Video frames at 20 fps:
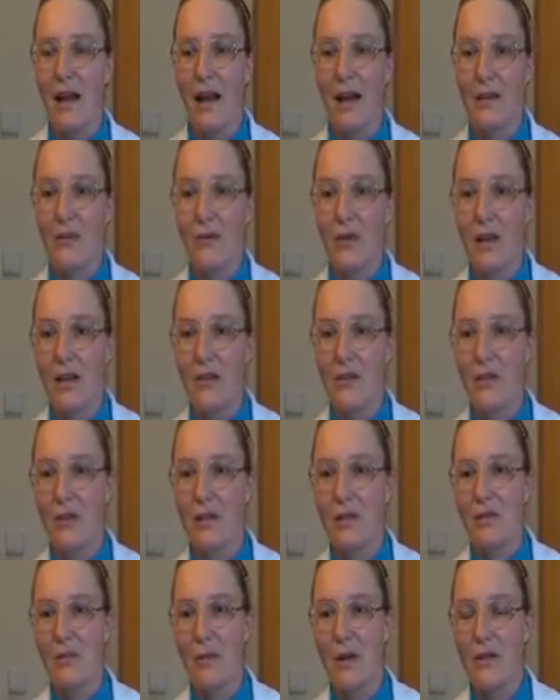And radon
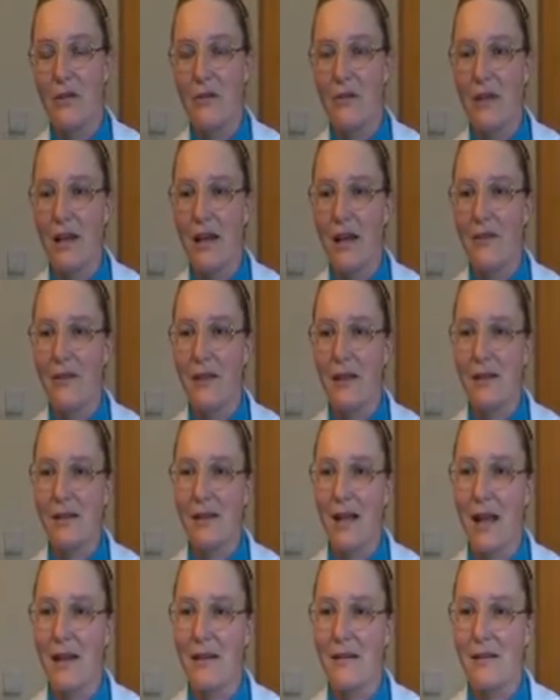is one of the
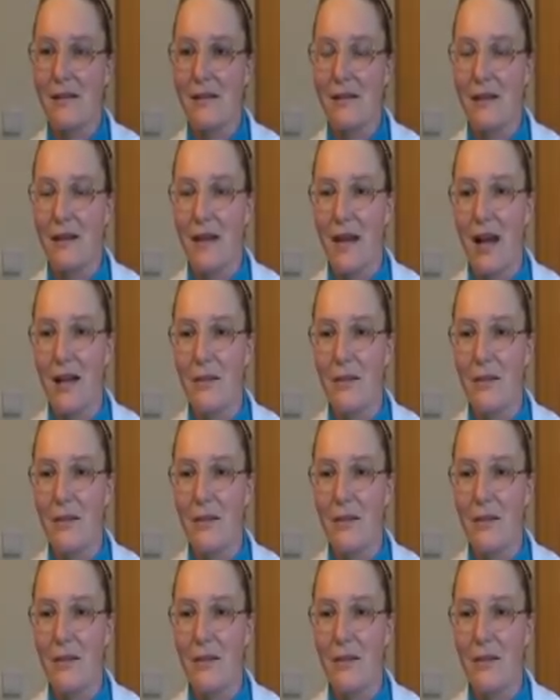heaviest gases in the